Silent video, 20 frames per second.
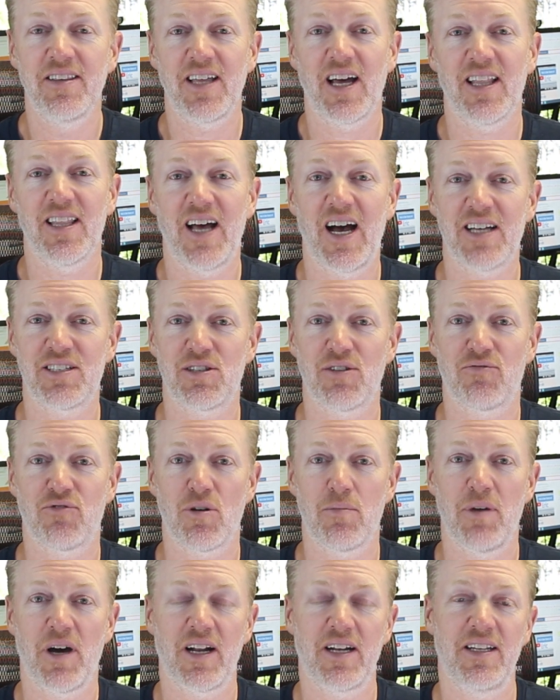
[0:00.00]
That lasted
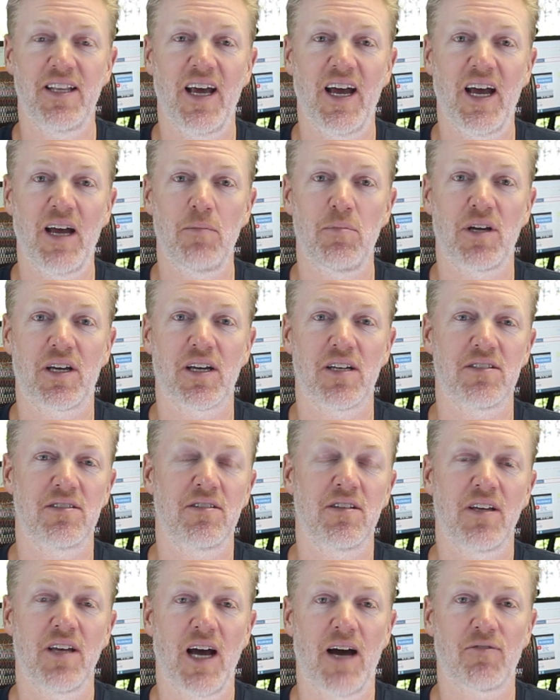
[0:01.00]
for about a day
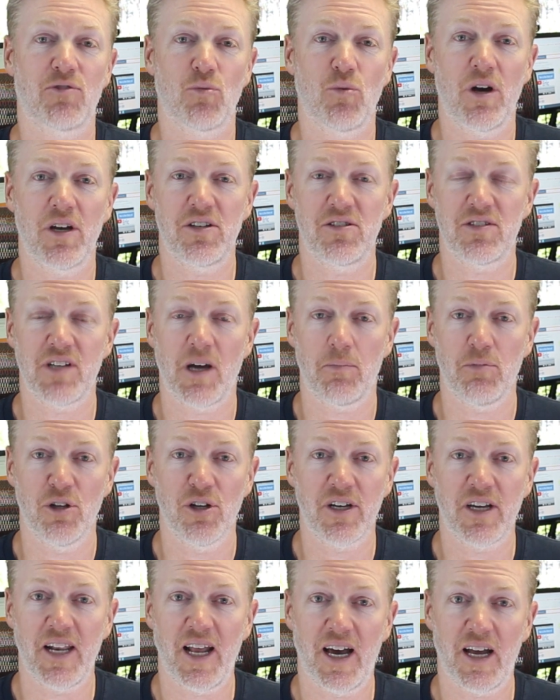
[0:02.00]
because after a while you stopped
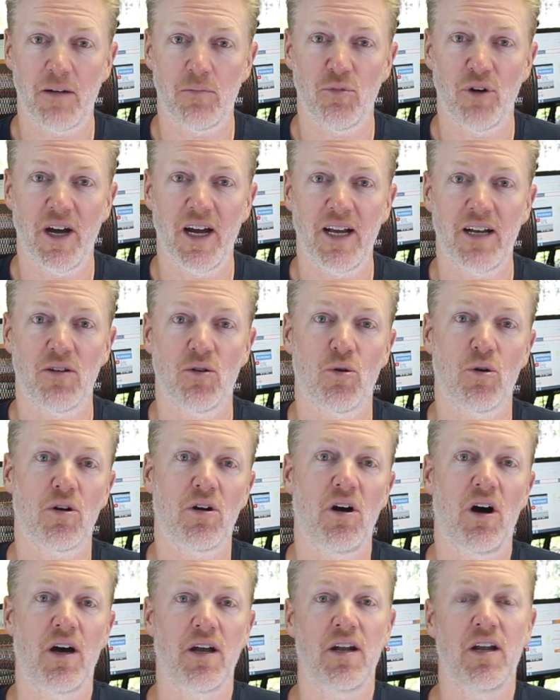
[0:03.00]
looking at them, right? Or
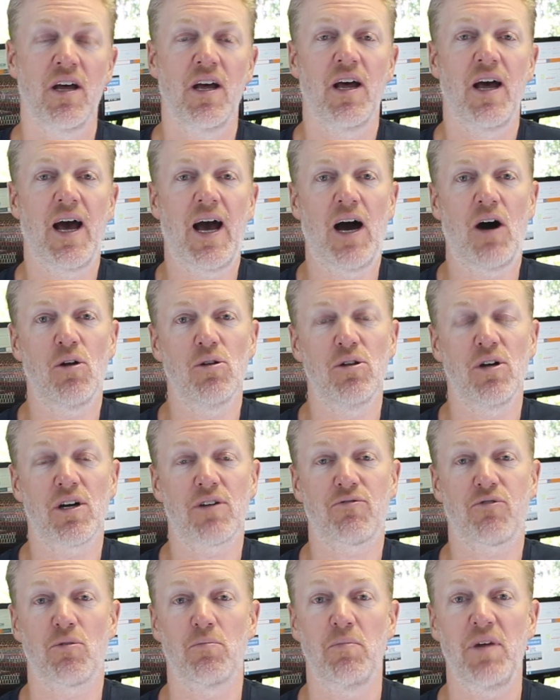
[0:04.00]
on
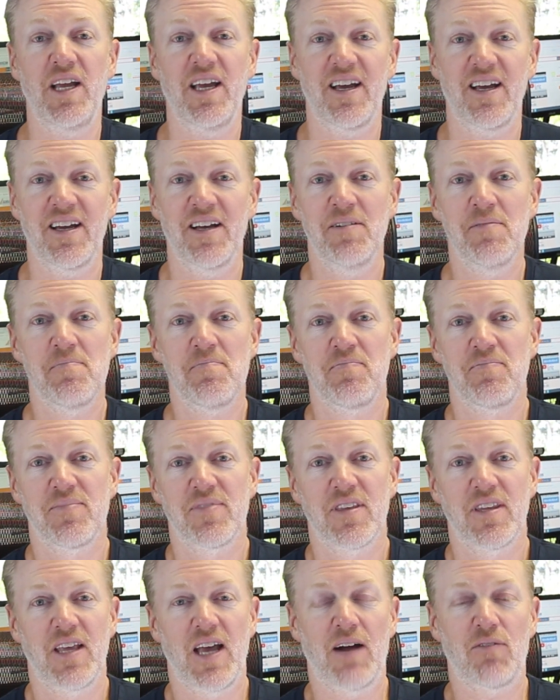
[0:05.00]
Outlook for me,
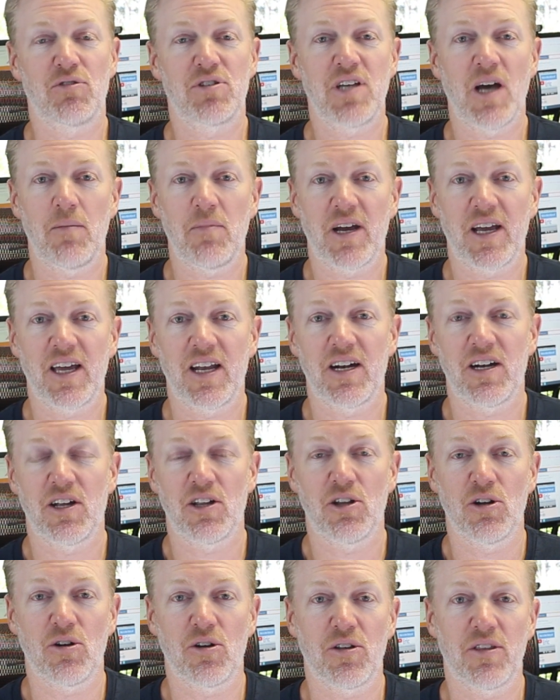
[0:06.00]
every time I get an
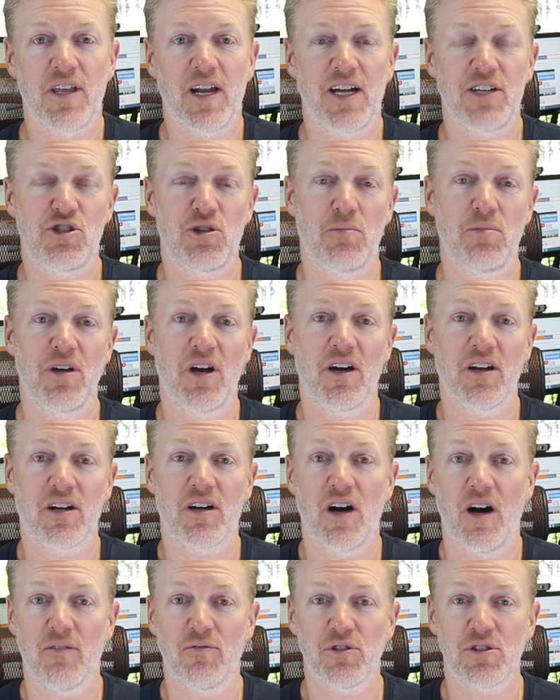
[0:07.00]
alert that I should be on a
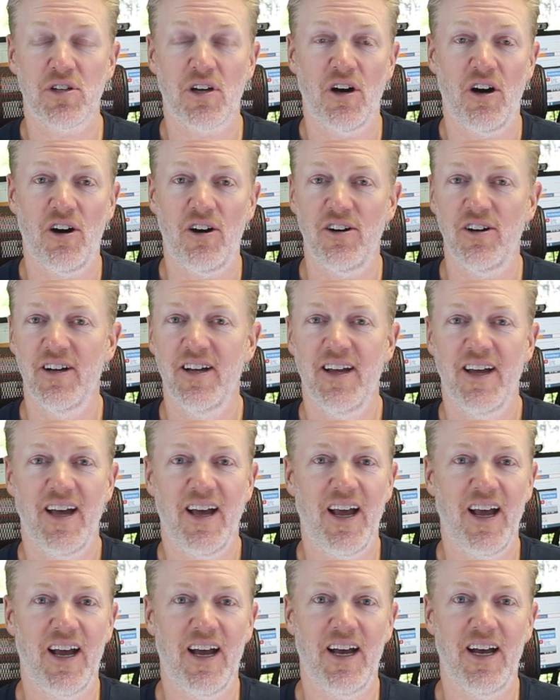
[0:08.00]
conference call,
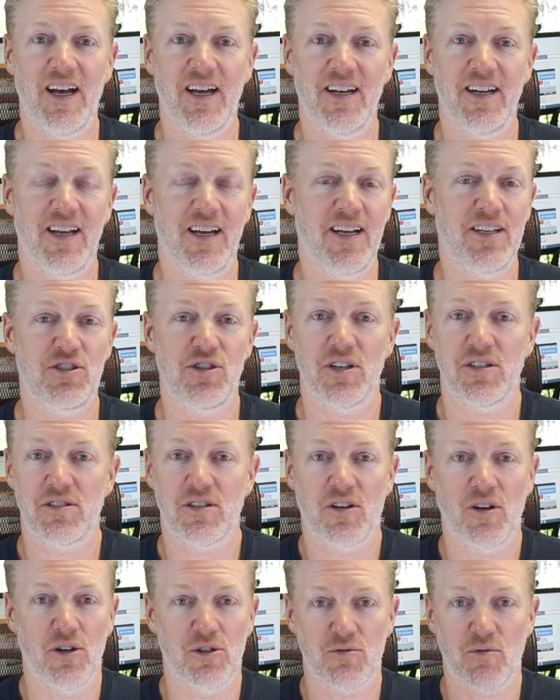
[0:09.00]
and it
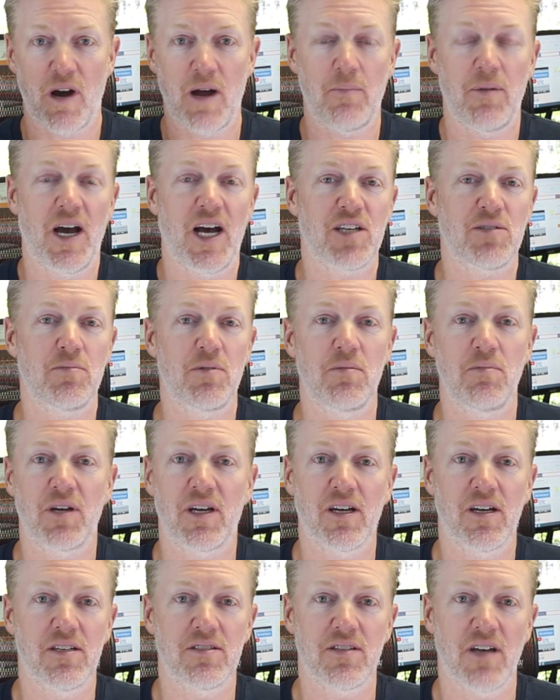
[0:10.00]
just goes right past me
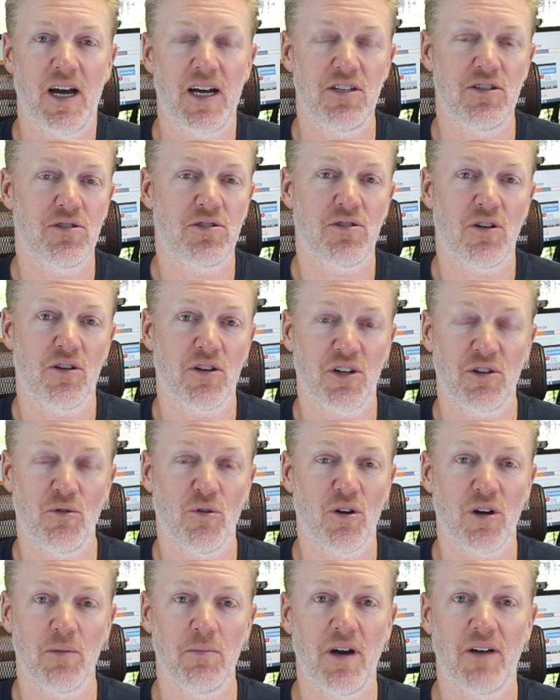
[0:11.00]
because I just start
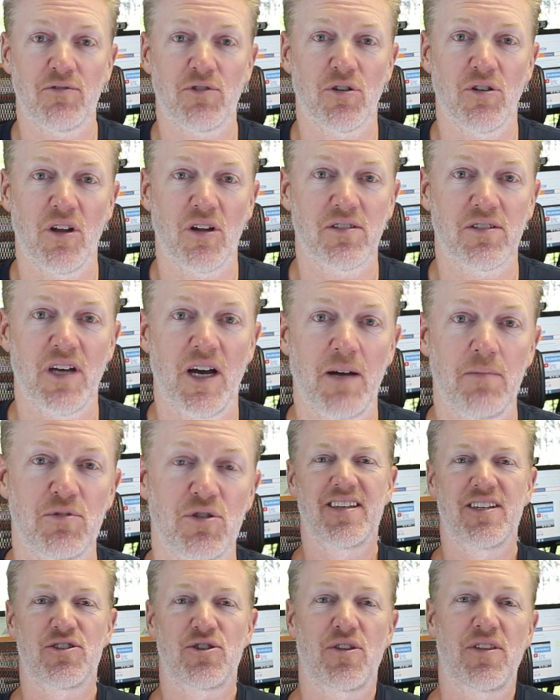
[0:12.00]
ignoring them after a long time.
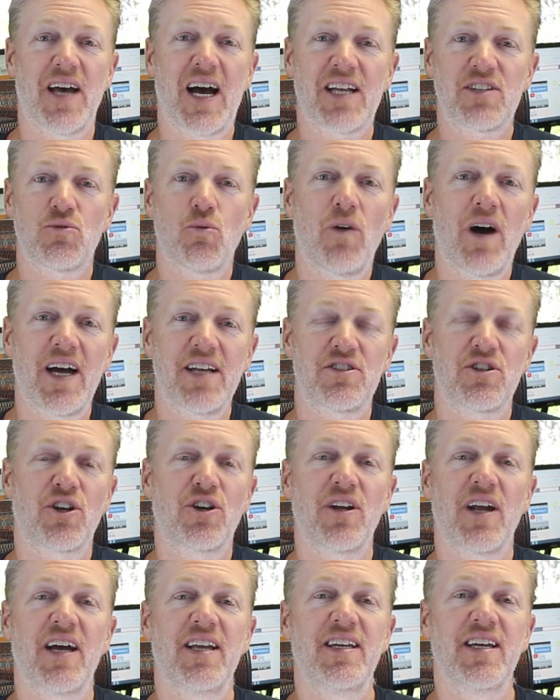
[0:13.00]
So that's why it's a
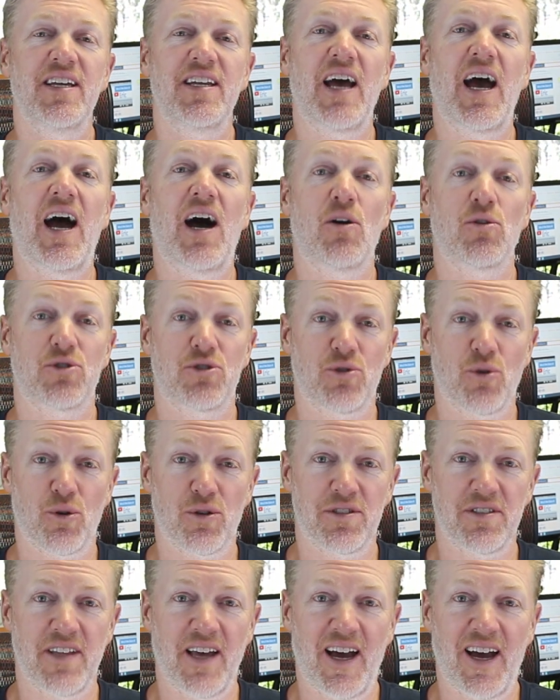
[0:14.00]
good idea to
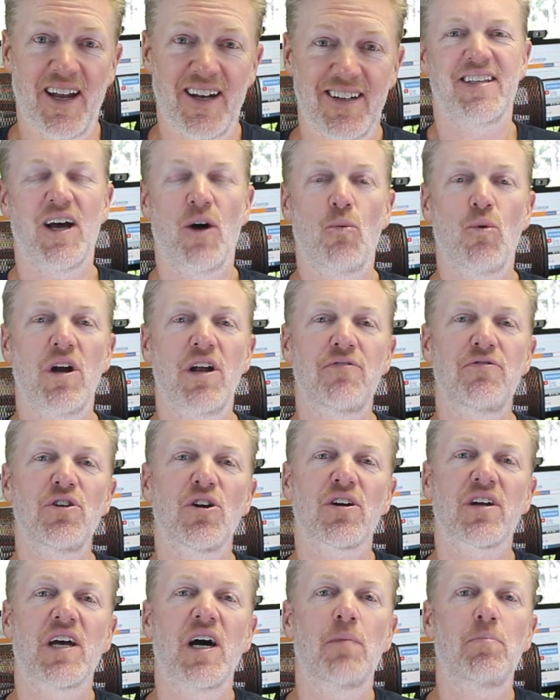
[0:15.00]
outsource that. Now, what if
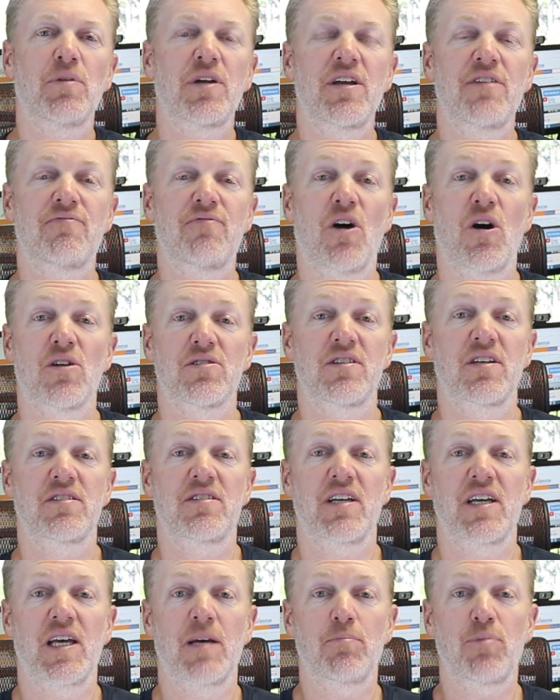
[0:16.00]
your company falls
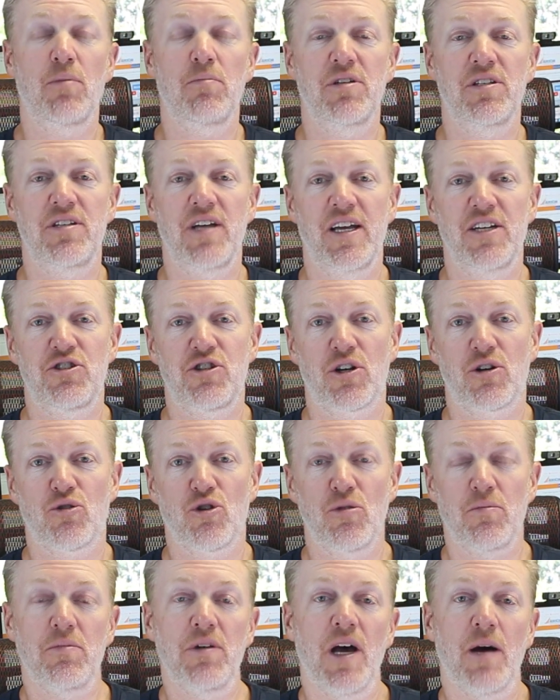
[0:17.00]
into implementation
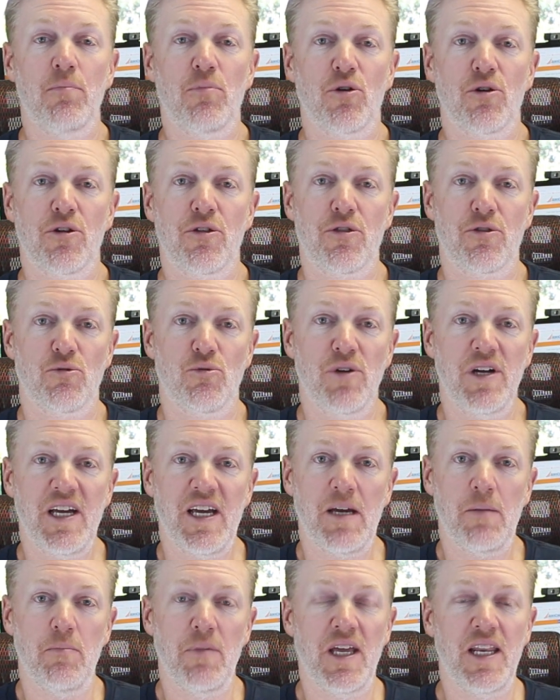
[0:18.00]
group number
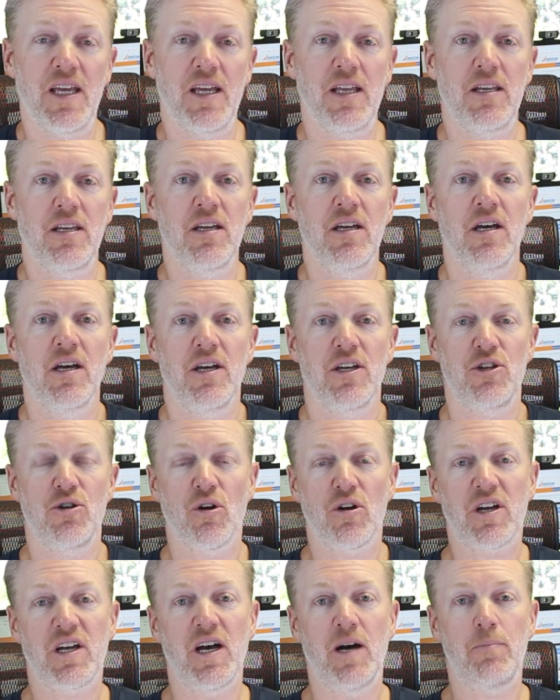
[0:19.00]
three, meaning
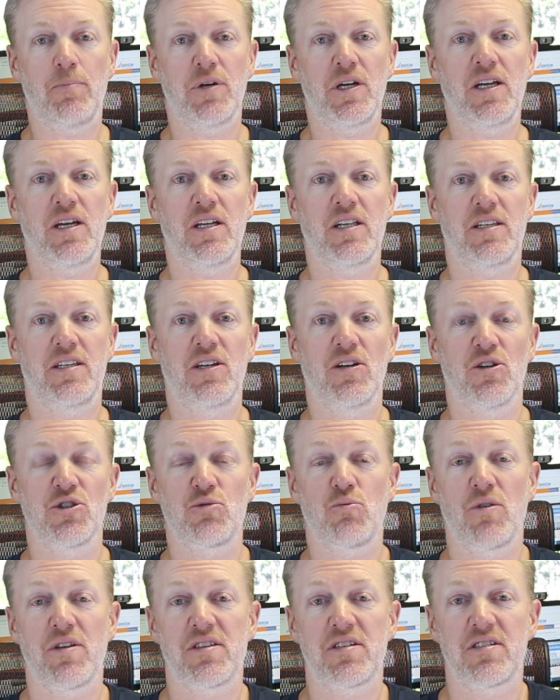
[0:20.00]
your company
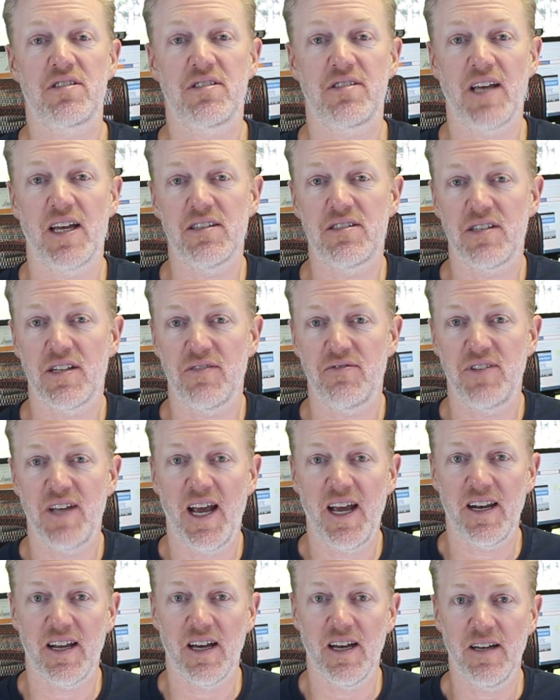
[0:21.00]
deals with sensitive
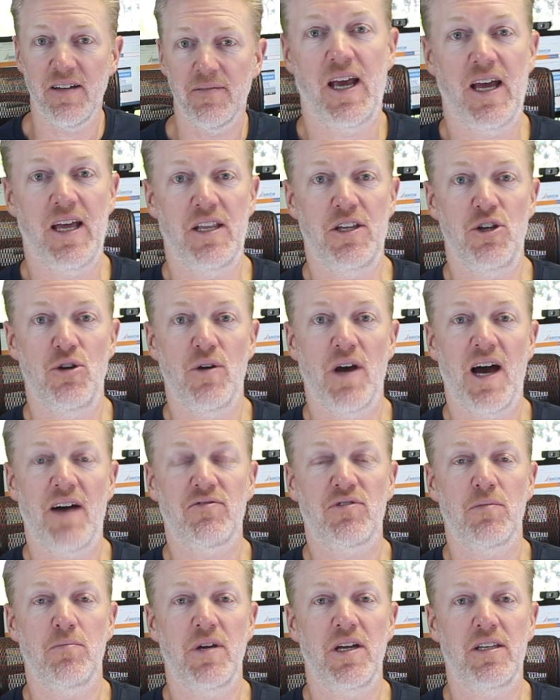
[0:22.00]
data and you
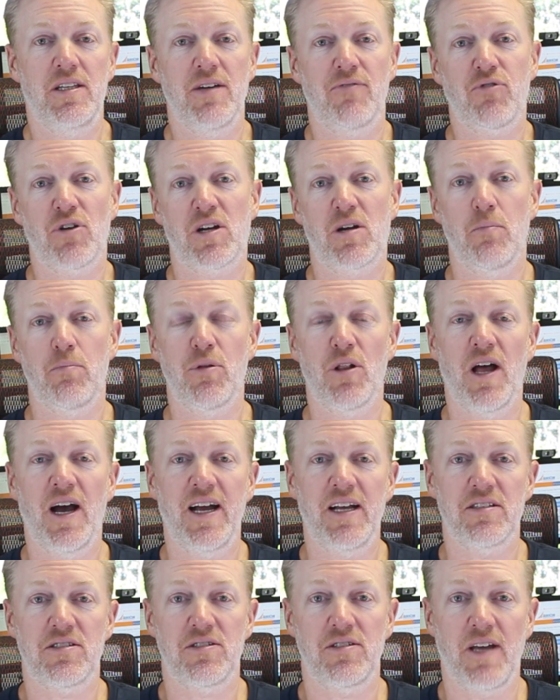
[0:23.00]
have to meet different
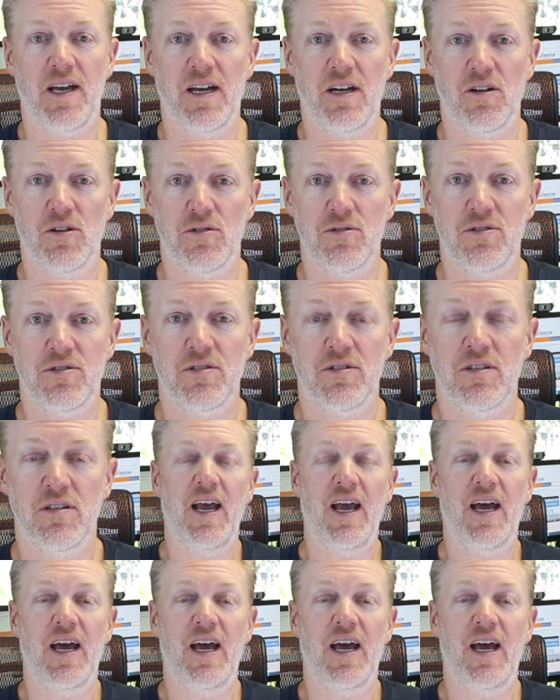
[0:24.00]
compliance standards.